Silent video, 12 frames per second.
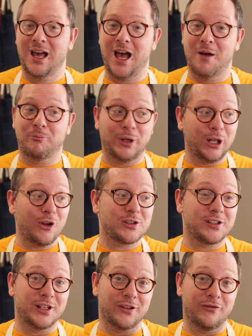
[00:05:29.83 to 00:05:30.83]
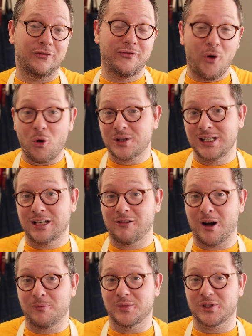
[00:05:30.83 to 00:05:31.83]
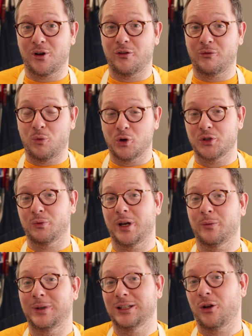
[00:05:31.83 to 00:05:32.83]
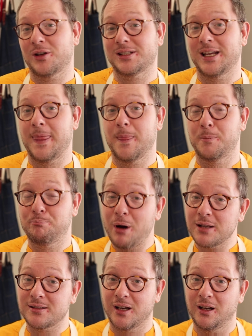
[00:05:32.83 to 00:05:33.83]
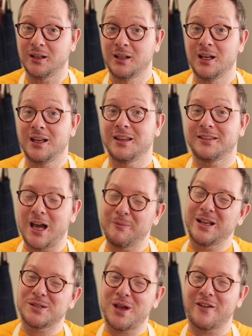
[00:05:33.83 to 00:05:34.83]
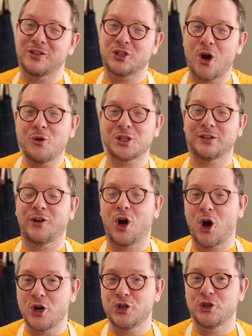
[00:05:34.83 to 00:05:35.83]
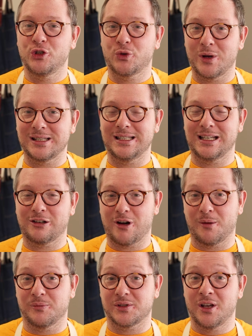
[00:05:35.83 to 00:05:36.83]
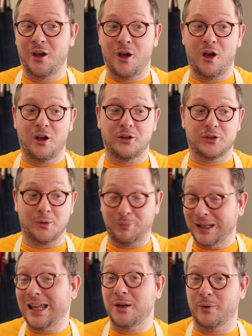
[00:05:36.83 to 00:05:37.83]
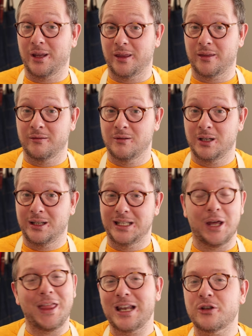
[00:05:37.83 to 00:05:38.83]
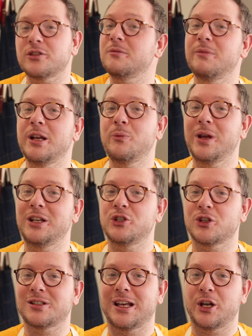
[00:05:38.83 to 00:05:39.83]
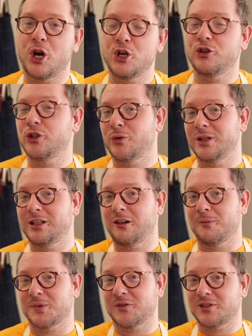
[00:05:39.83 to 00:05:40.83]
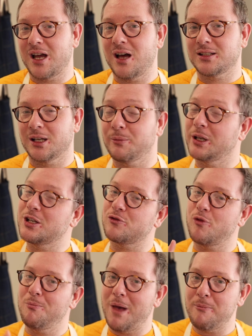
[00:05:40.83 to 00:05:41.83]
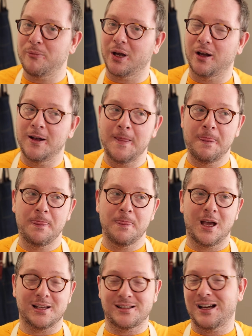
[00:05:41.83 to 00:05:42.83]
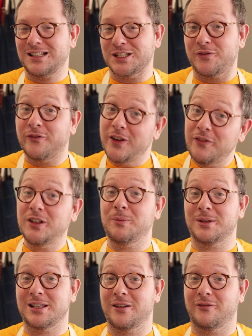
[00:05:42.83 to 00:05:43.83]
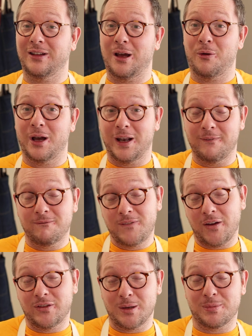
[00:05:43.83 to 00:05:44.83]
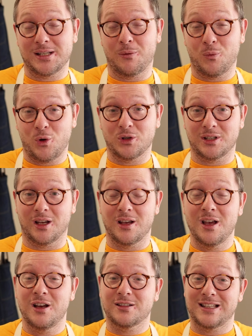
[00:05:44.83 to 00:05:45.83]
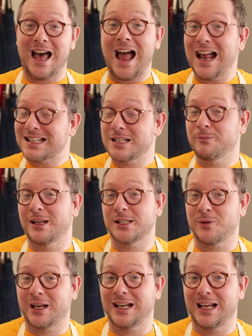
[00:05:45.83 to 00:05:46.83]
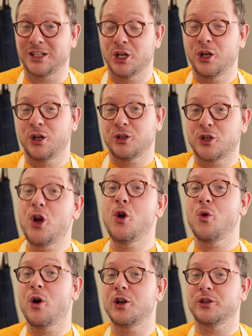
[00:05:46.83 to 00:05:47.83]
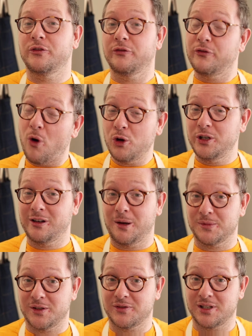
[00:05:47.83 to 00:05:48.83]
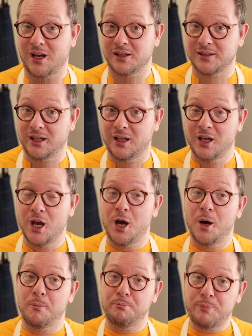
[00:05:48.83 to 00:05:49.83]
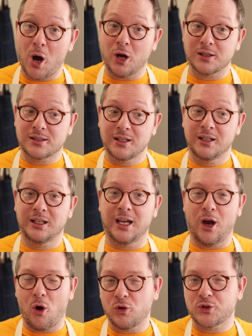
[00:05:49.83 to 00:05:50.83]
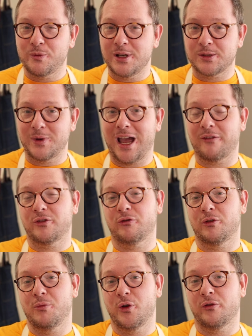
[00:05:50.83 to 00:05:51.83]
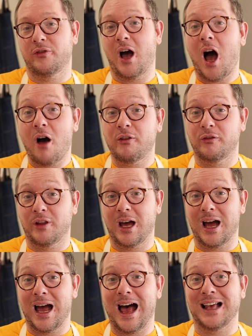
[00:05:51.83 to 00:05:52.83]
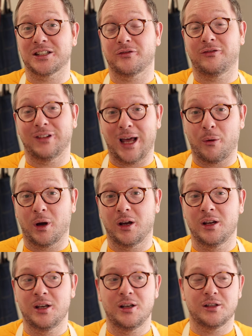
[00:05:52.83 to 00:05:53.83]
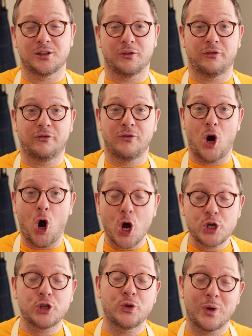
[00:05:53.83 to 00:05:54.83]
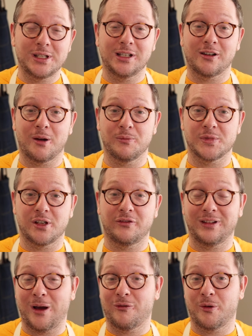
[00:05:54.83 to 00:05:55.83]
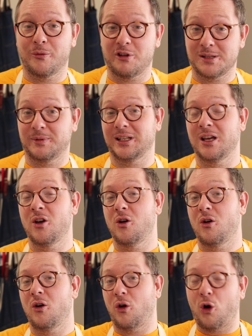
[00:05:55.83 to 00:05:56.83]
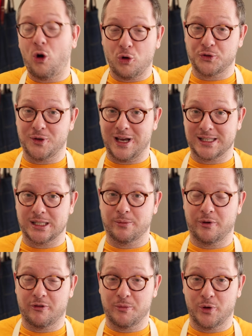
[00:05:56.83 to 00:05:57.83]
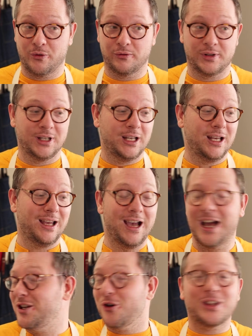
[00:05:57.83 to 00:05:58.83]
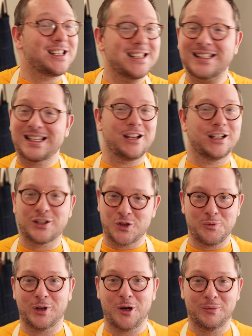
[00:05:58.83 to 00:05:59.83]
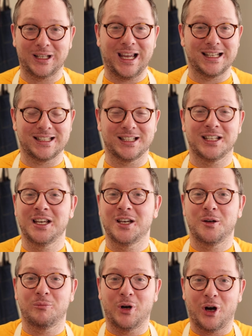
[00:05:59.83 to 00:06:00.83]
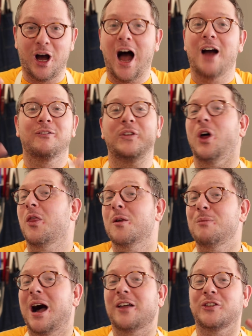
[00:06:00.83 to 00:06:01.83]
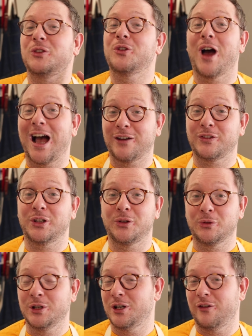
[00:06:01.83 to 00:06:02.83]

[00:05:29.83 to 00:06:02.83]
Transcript: And plus the 40 grams of water weight we lost in the butter, that means we have a total of 120 grams to play with. Now that doesn't mean we can just add 120 grams of starter, because remember, a starter is 50% flour and 50% water. So that actually means we can add 240 grams of starter, but it also means we have to remove half of that as flour. So 120 grams of flour from the recipe also has to be removed. I know this is sounding super complicated, but I've done the math. You don't have to.